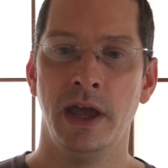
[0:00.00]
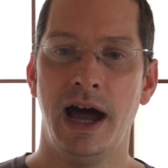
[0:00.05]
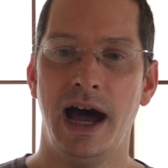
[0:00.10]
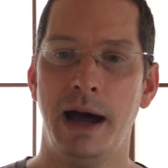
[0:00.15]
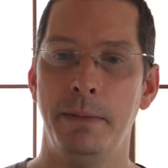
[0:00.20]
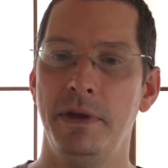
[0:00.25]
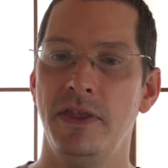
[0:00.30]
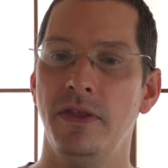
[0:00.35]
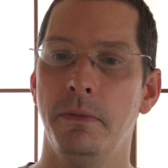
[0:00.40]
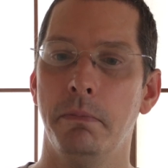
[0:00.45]

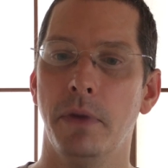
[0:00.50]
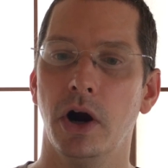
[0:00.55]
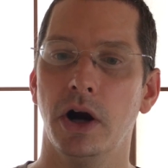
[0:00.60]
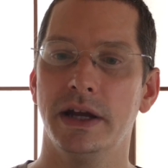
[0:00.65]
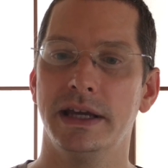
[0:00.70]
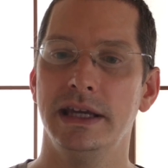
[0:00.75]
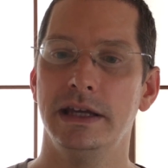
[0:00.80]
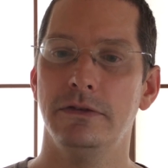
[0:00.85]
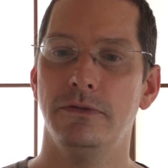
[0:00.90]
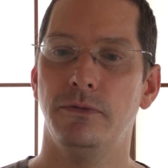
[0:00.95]
I'm in the
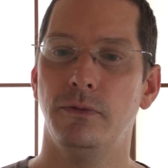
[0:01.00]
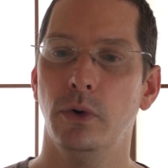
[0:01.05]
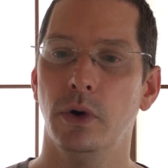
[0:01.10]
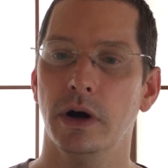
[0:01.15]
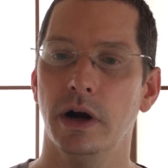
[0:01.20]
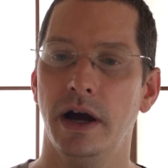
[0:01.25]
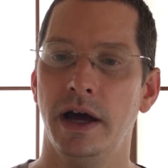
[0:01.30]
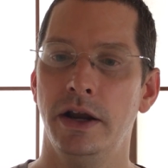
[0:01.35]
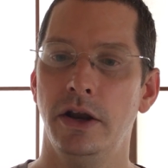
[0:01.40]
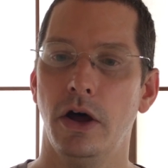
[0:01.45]
market
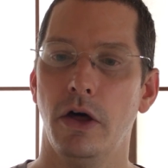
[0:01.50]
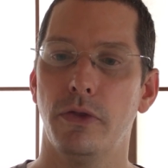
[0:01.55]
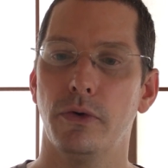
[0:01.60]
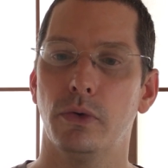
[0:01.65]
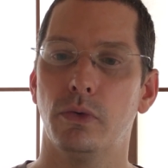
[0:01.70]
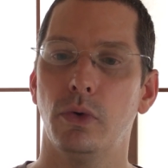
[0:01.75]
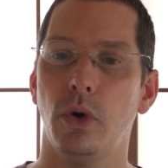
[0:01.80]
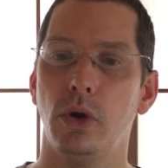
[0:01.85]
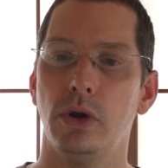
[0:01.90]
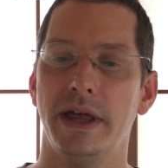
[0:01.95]
for another
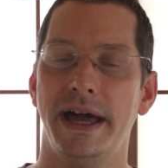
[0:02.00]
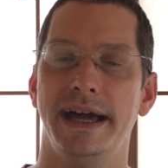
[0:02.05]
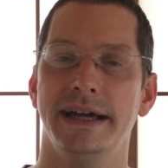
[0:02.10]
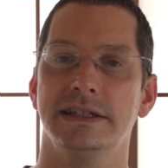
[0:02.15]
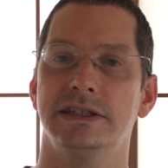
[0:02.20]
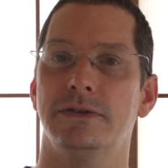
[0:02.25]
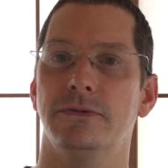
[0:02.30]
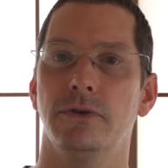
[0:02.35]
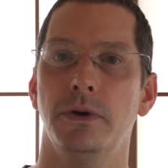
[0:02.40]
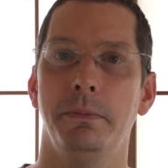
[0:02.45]

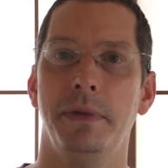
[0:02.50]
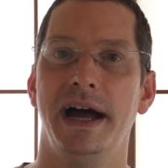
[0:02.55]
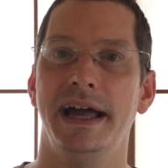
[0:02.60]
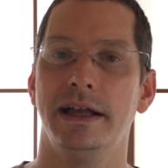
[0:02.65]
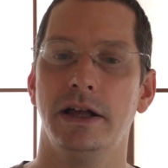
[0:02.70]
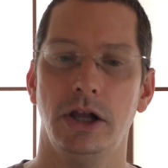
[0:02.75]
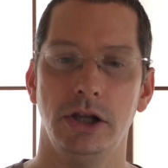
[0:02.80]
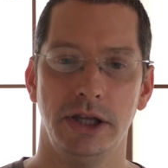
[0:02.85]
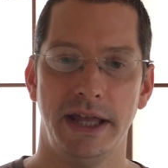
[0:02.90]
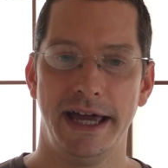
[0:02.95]
Rolex for my
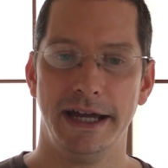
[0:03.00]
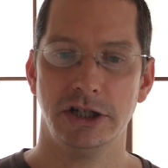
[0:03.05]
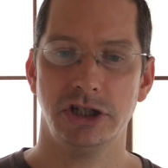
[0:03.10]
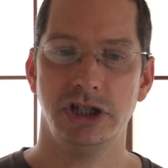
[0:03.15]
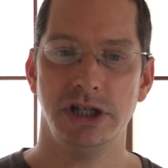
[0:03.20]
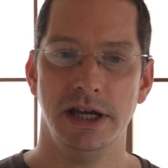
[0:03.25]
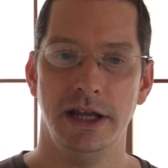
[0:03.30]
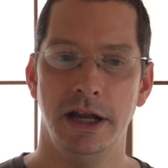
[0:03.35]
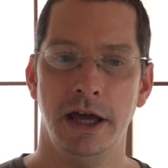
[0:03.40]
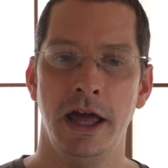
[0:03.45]

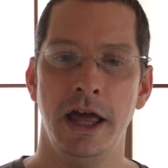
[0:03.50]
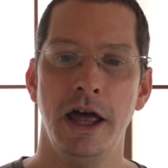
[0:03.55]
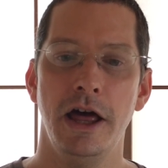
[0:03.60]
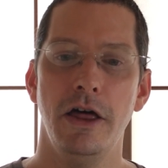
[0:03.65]
collection.